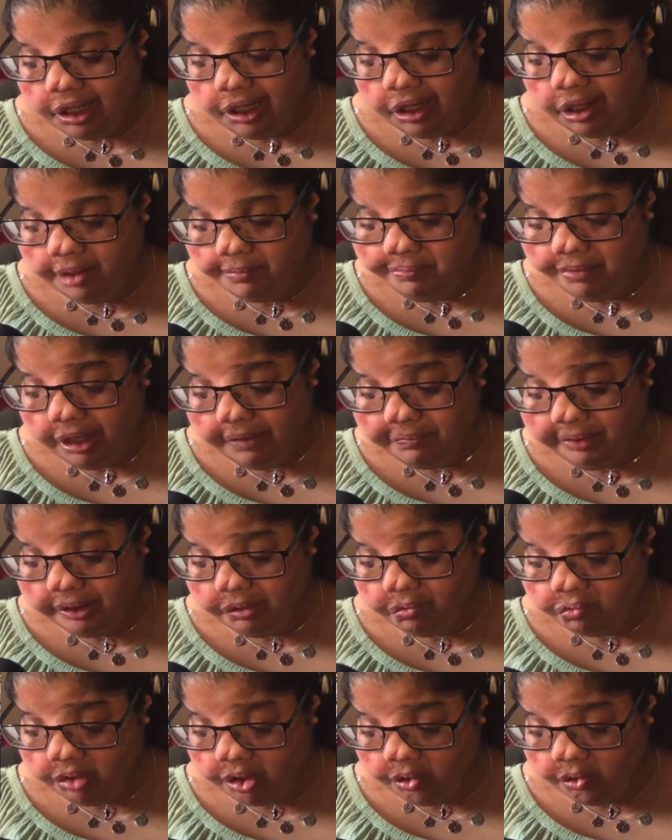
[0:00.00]
help of a
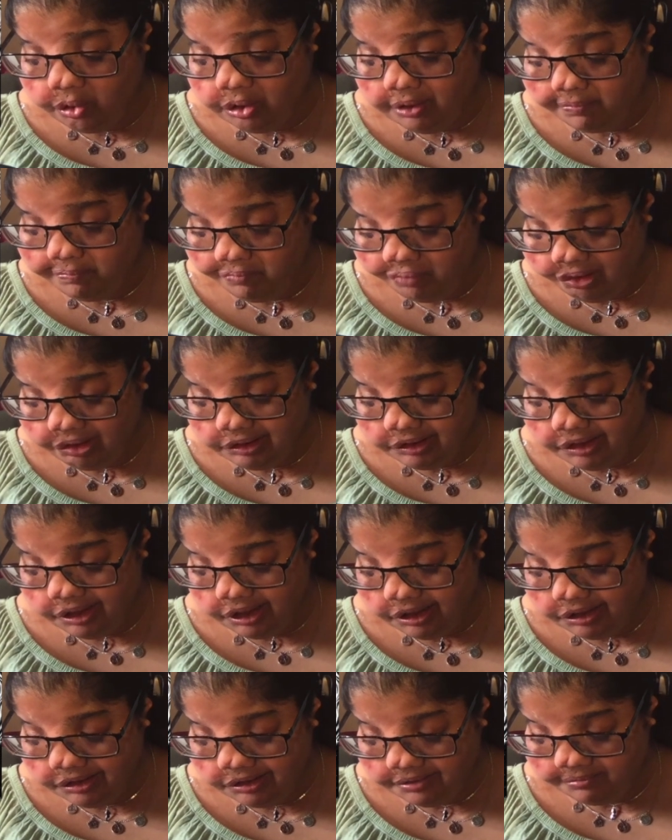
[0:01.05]
rogue
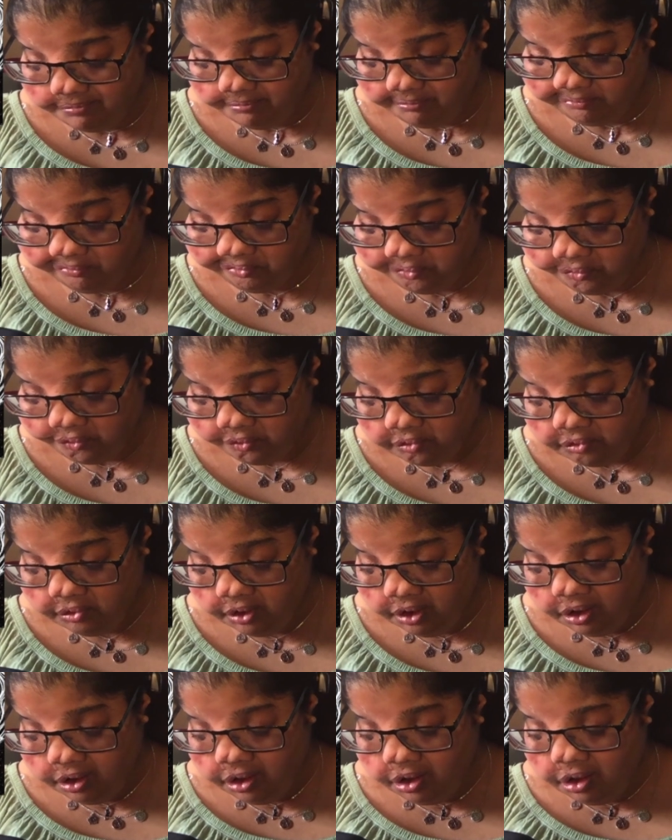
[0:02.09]
princess,
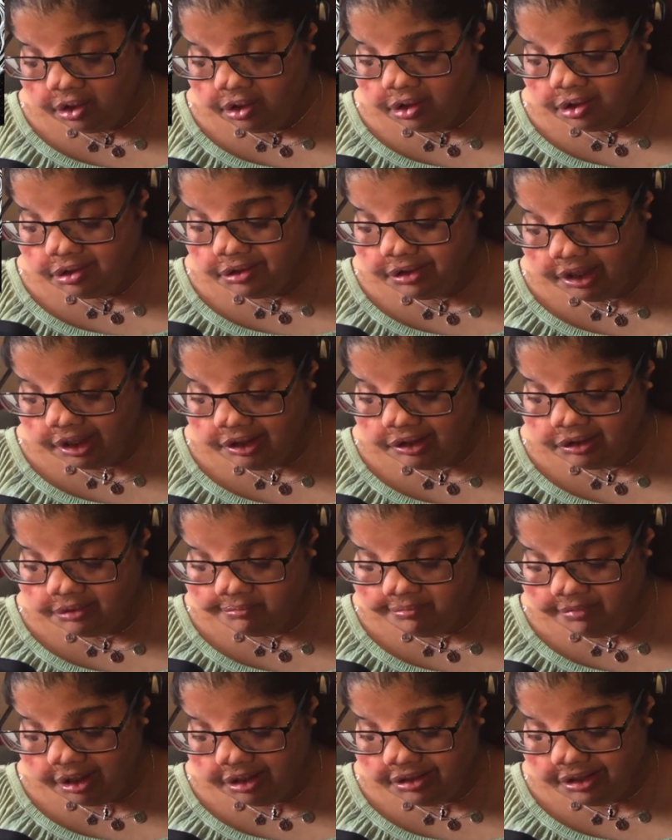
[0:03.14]
Zoe
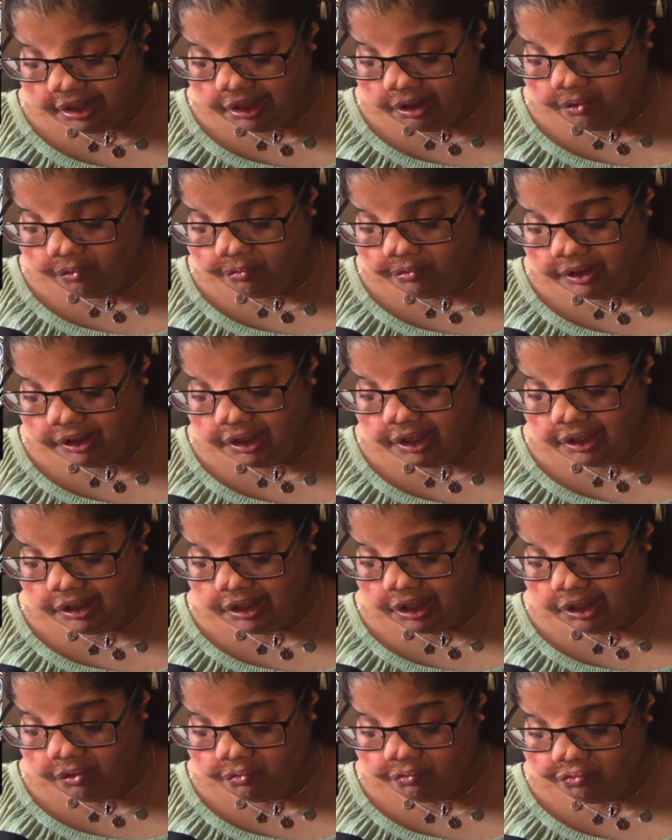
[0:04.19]
must outwit and
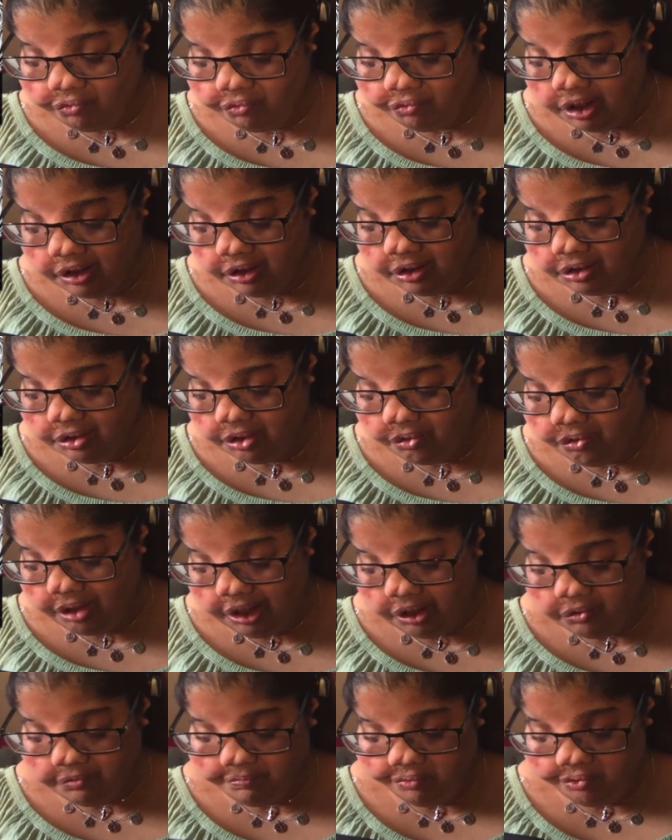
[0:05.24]
outrun the
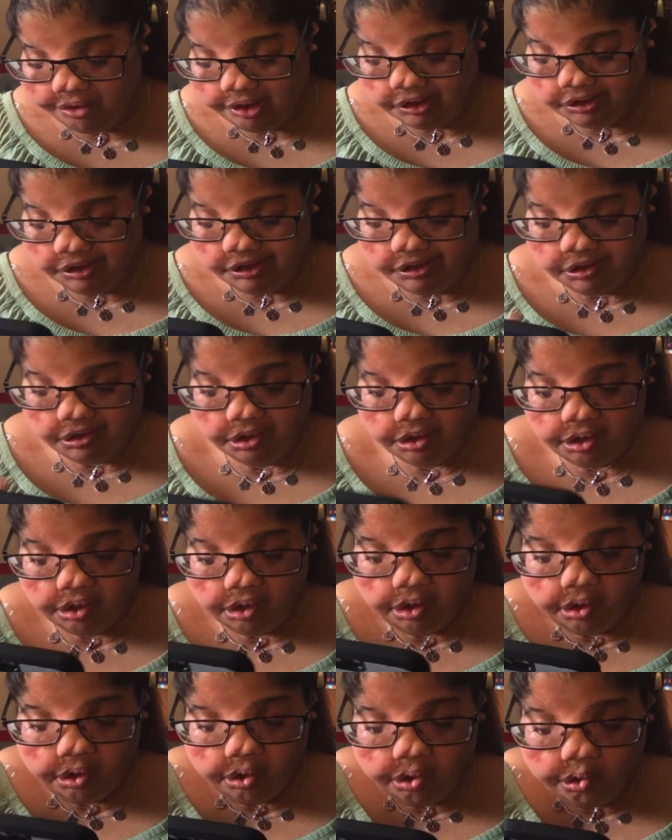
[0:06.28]
crown prince,
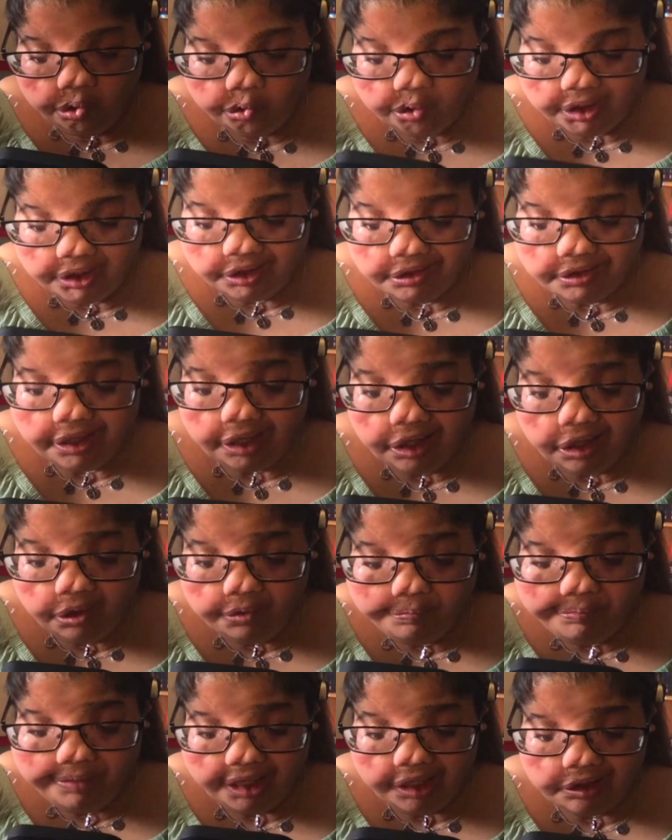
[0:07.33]
who is
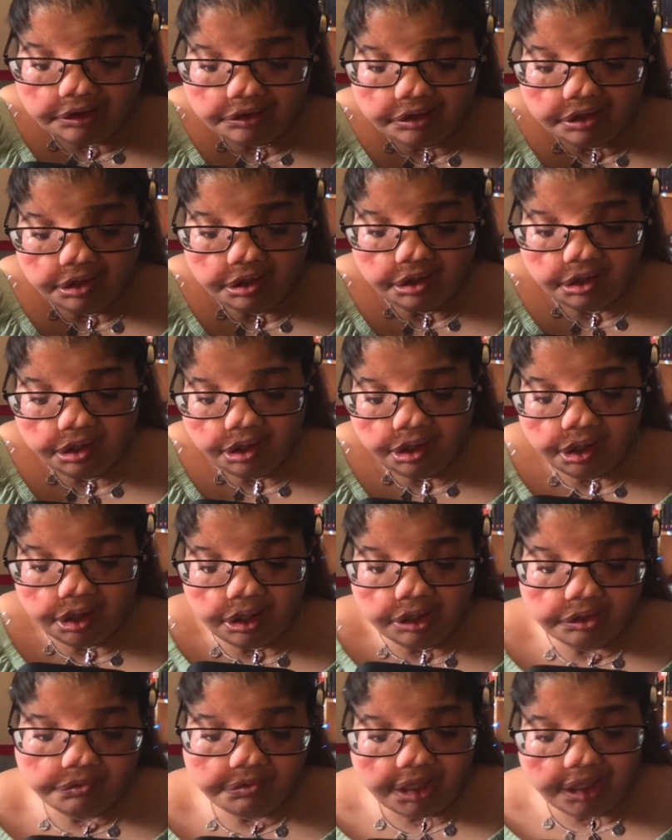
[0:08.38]
hell-bent
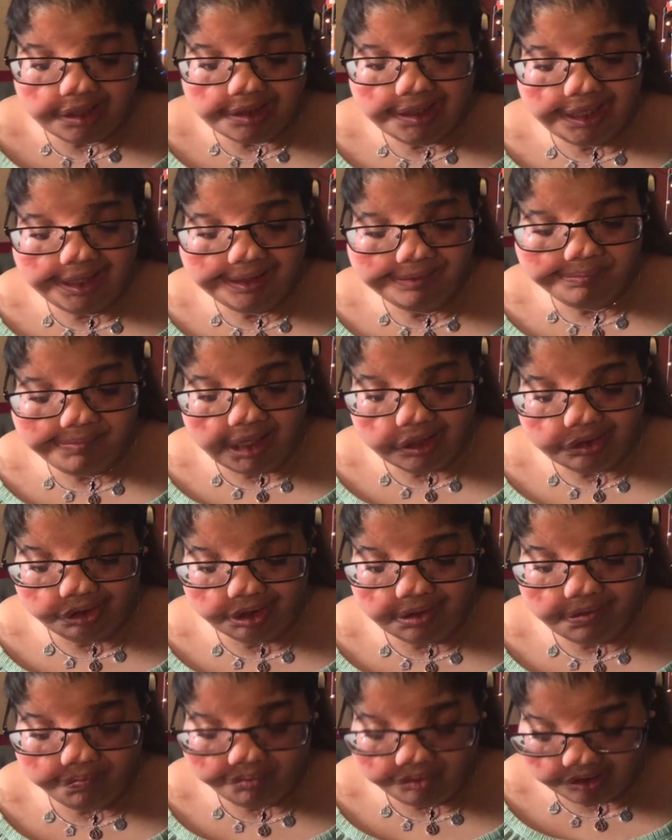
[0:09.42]
on eradicating
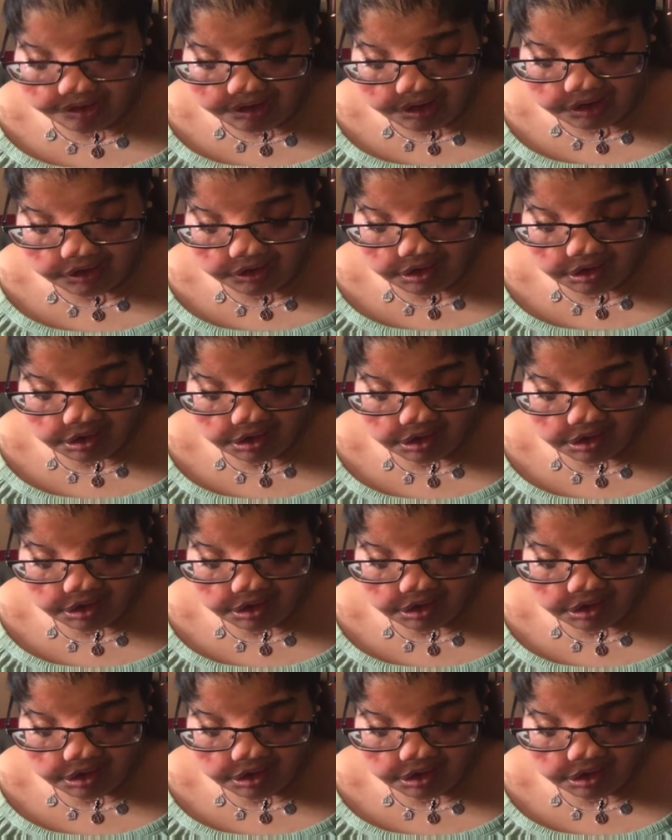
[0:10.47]
magic for good.